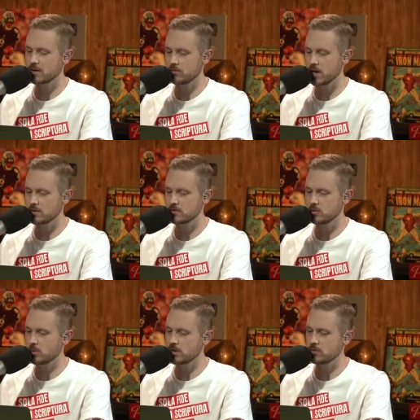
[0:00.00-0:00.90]
around
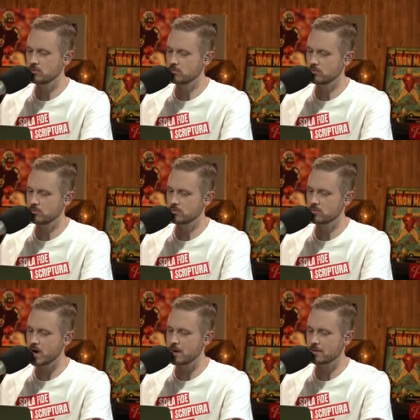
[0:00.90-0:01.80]
you when you
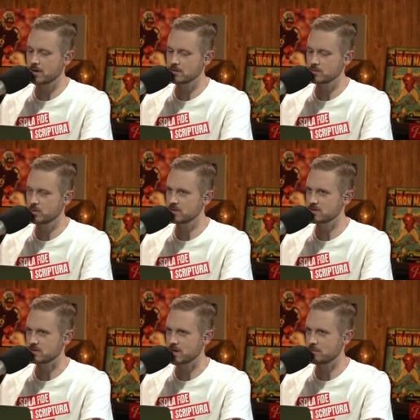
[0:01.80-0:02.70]
drop Carson Wentz
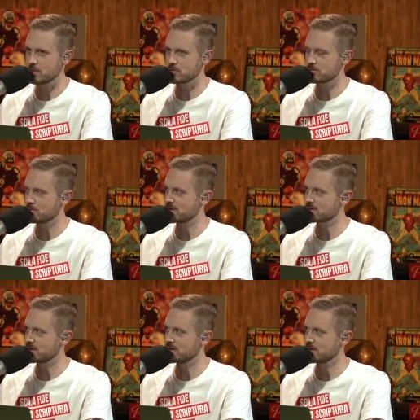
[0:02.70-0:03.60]
to sign Mitchell
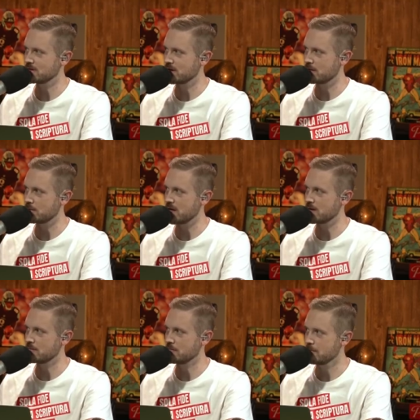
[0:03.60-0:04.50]
Trubisky and play him?